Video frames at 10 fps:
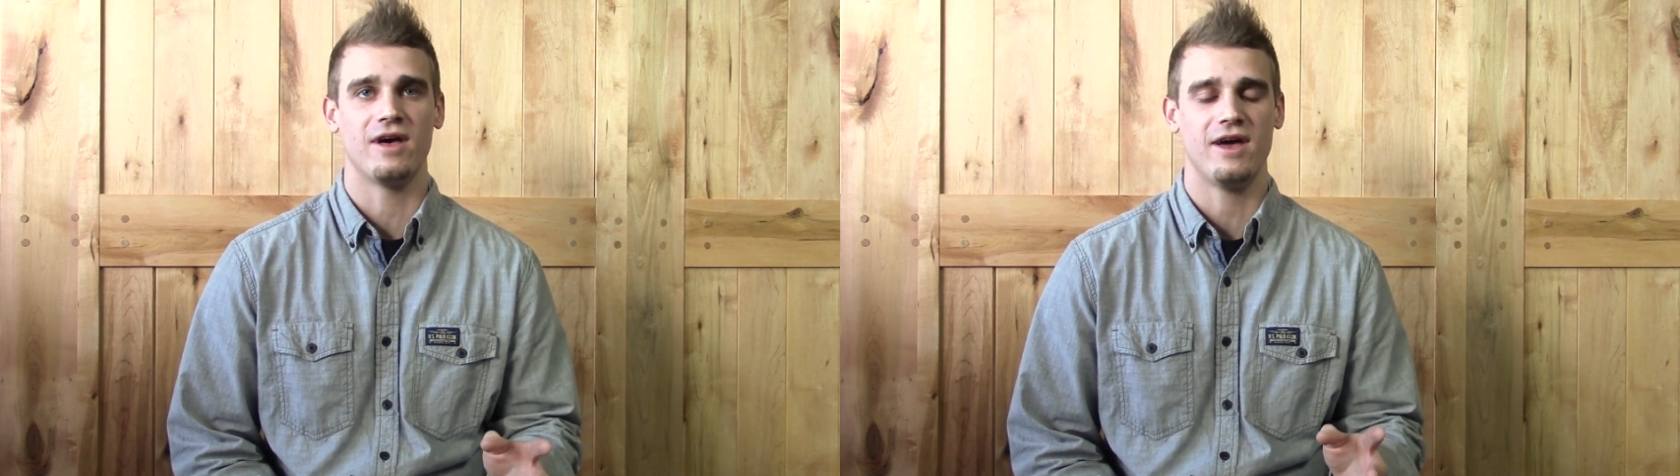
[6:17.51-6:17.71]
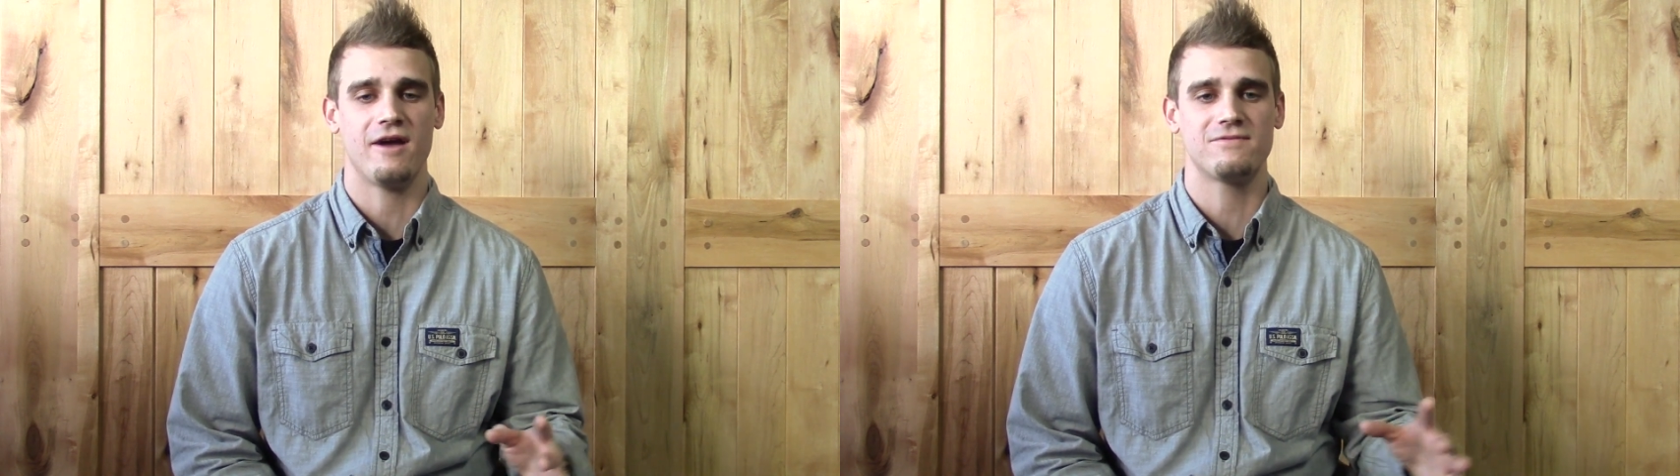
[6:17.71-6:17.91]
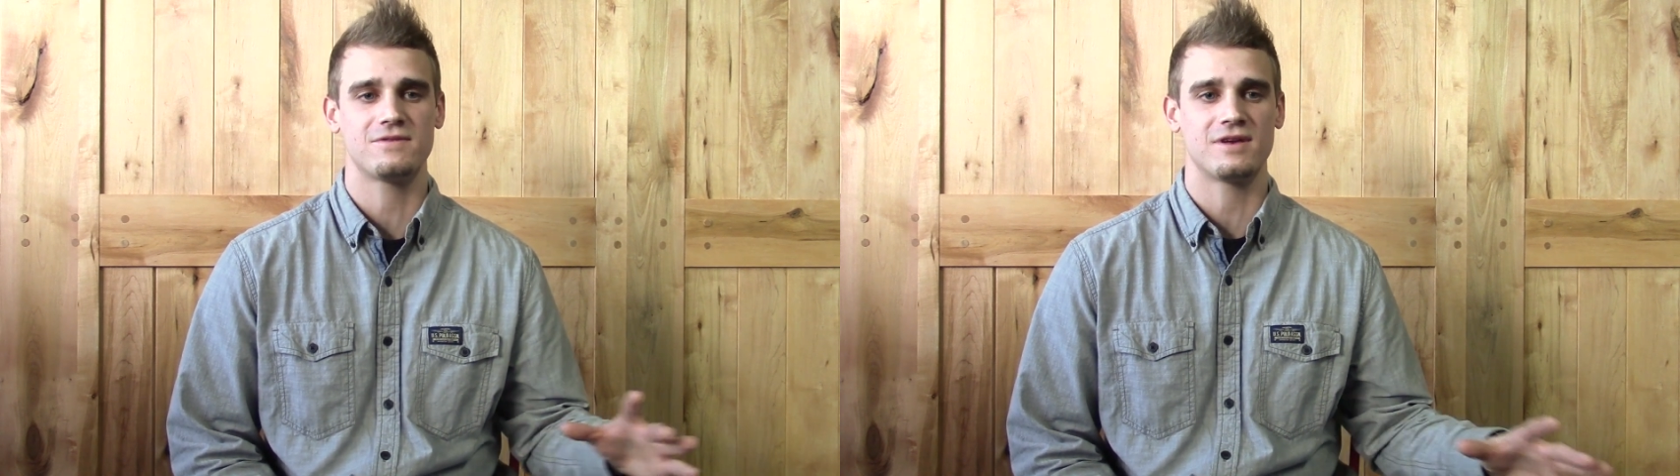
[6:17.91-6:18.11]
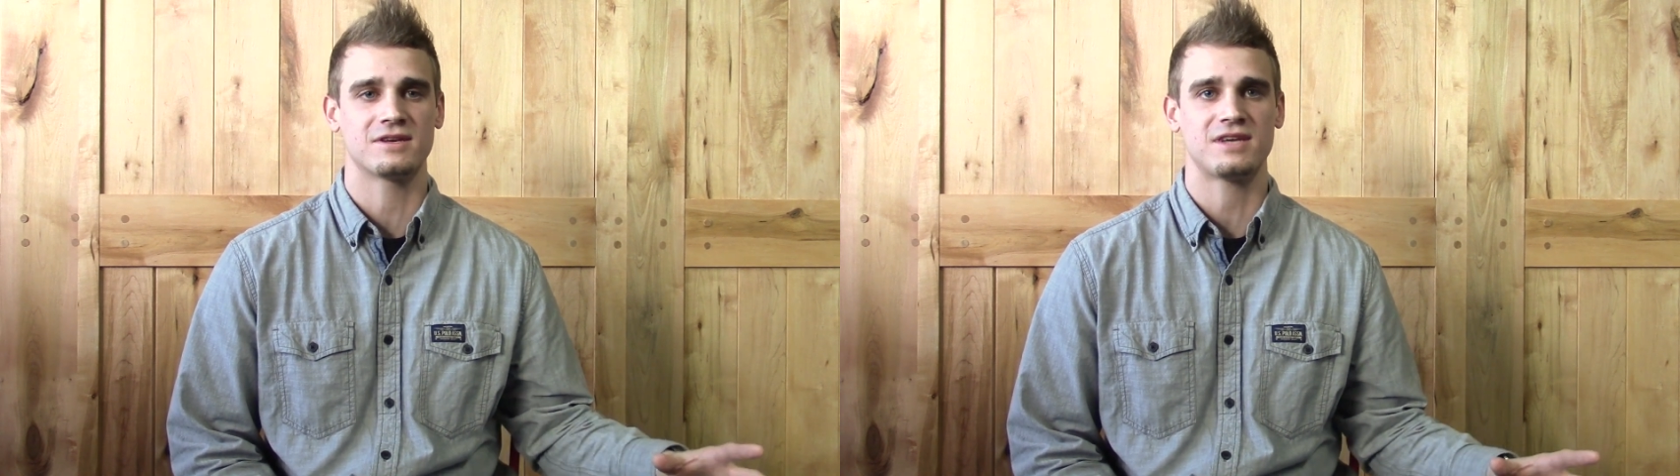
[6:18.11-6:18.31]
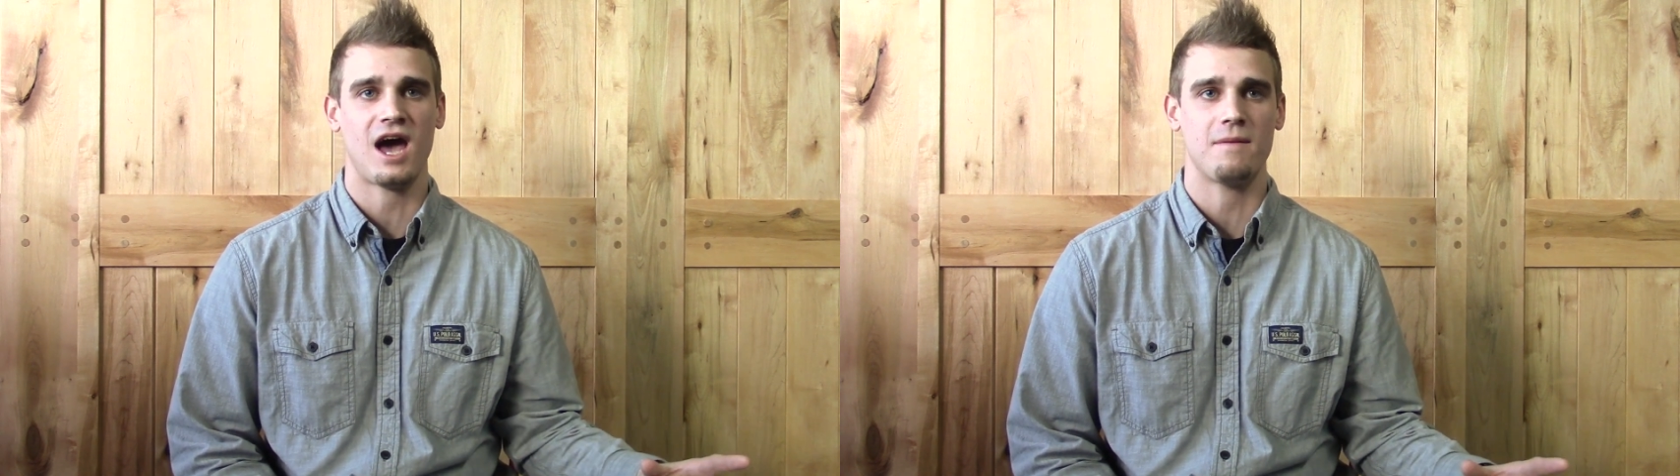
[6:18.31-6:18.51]
that
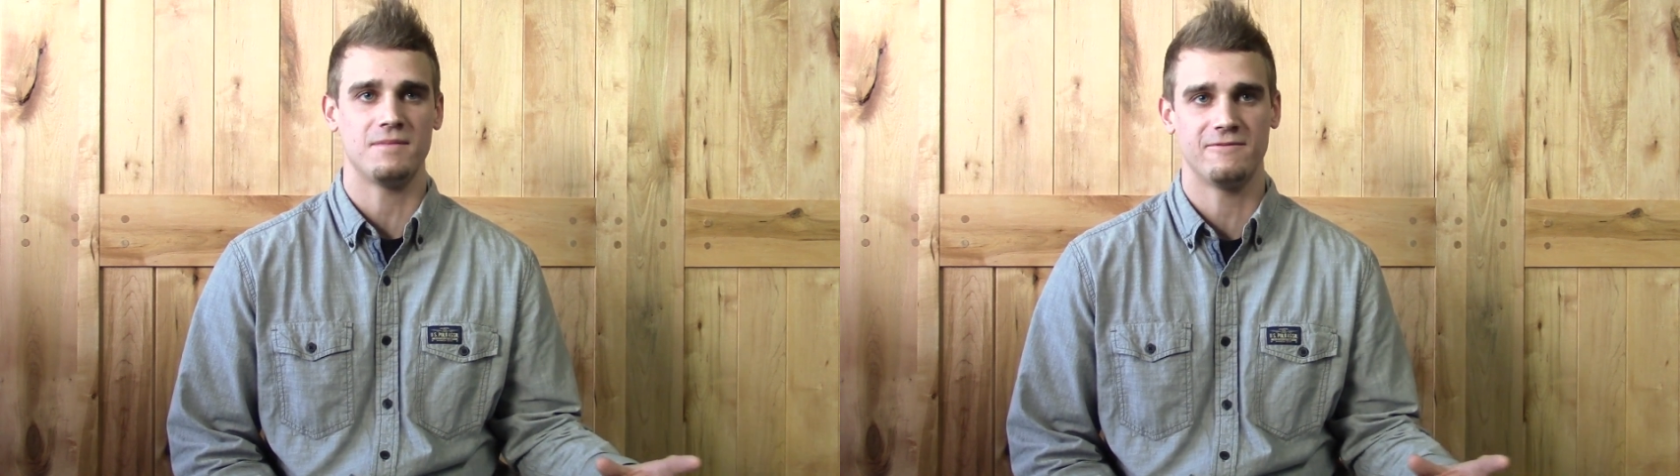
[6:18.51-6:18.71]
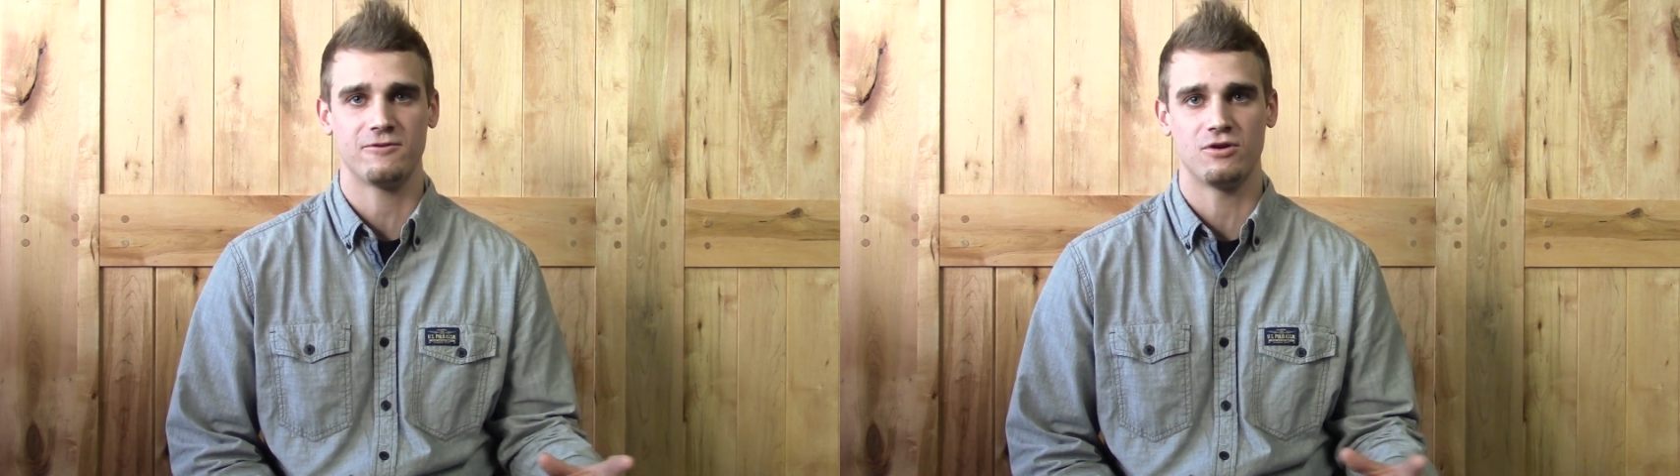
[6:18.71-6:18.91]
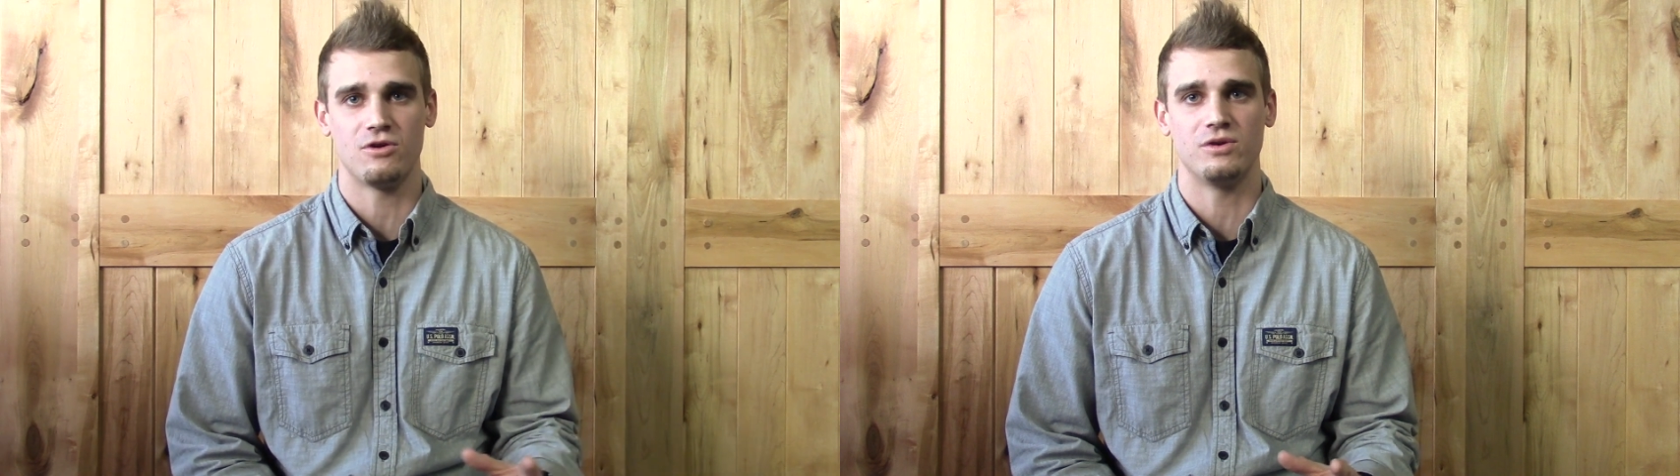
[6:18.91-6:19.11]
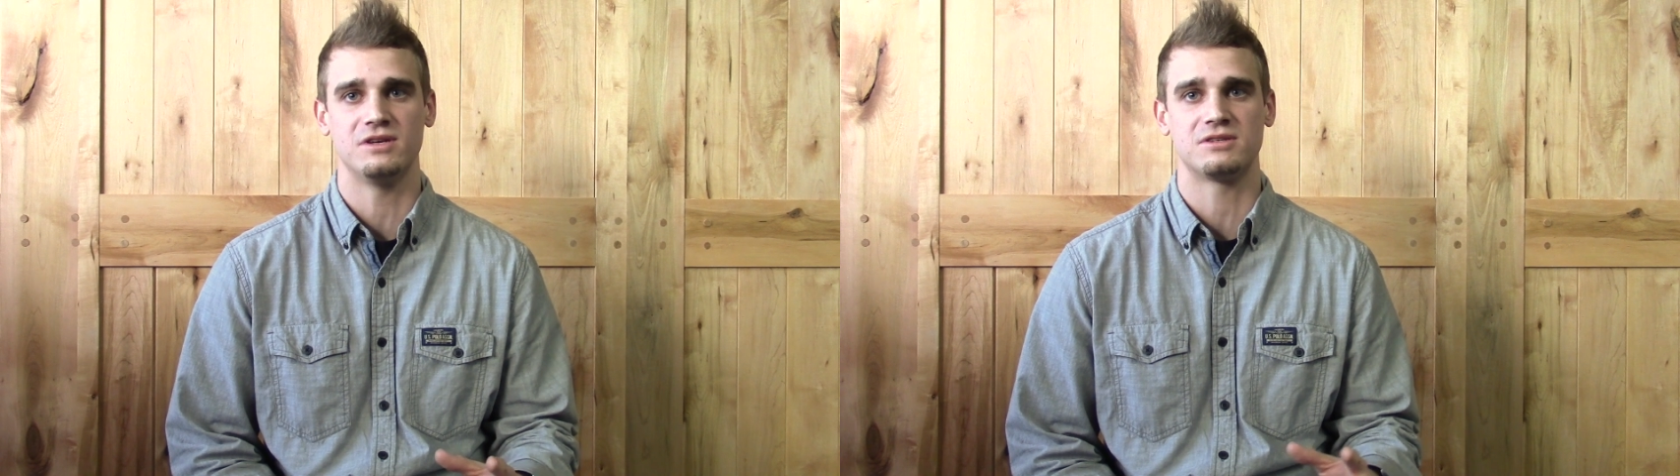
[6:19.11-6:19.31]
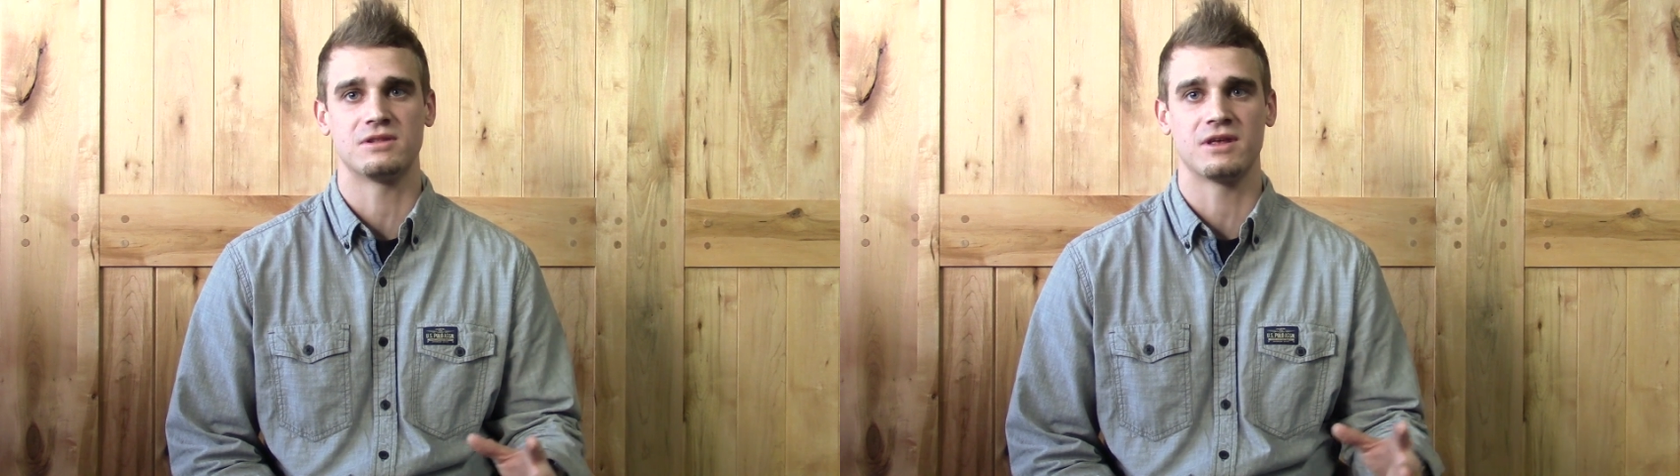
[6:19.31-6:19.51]
everything's happened for a reason.